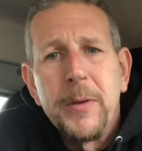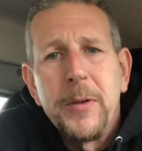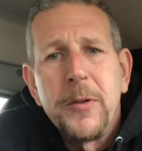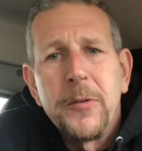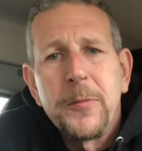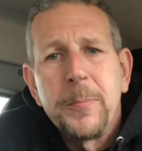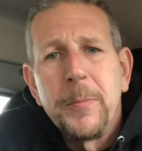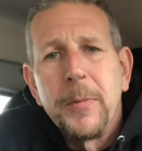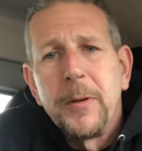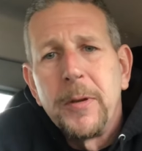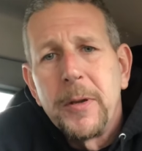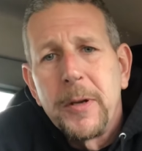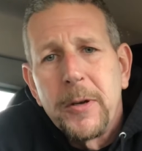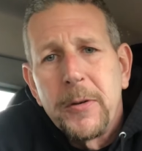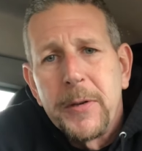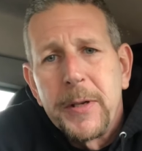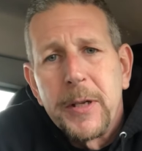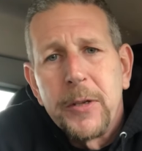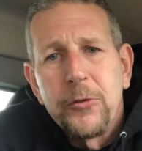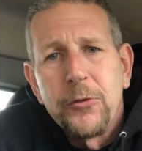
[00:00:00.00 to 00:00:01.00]
this
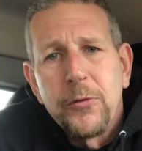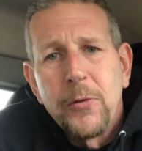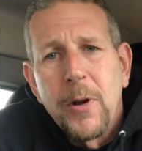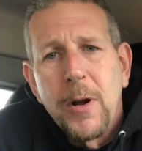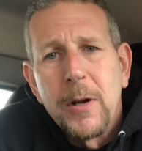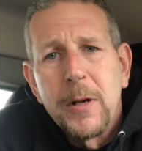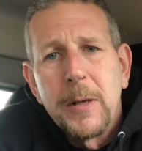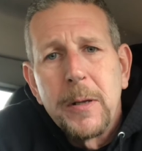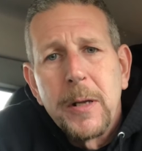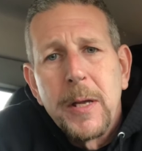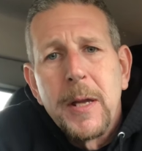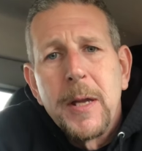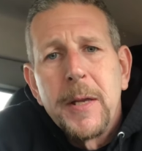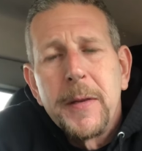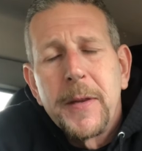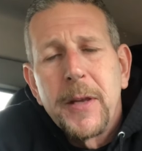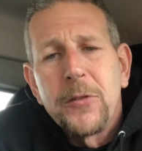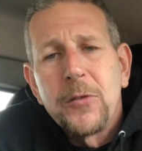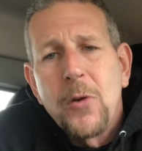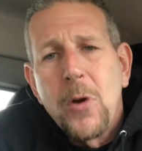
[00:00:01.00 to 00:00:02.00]
malaria drug
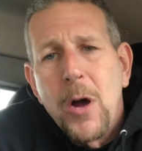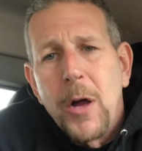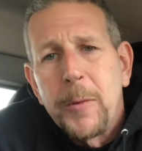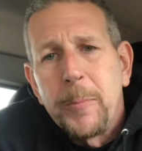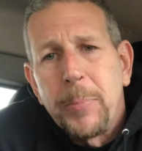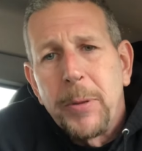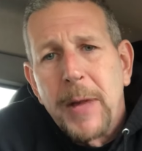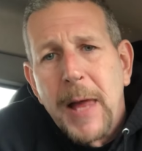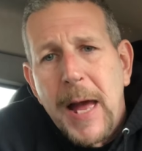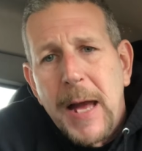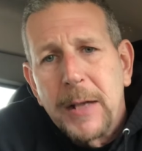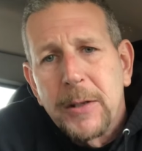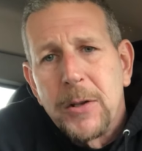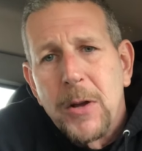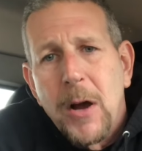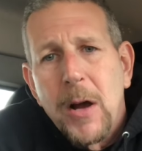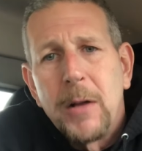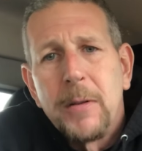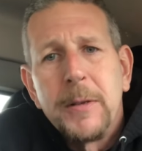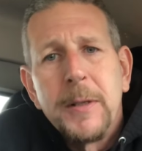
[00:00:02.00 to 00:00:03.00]
that's called
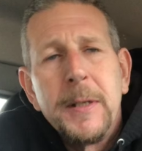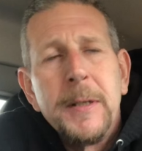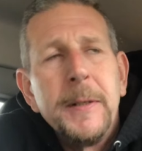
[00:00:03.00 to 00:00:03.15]
Plaquenil.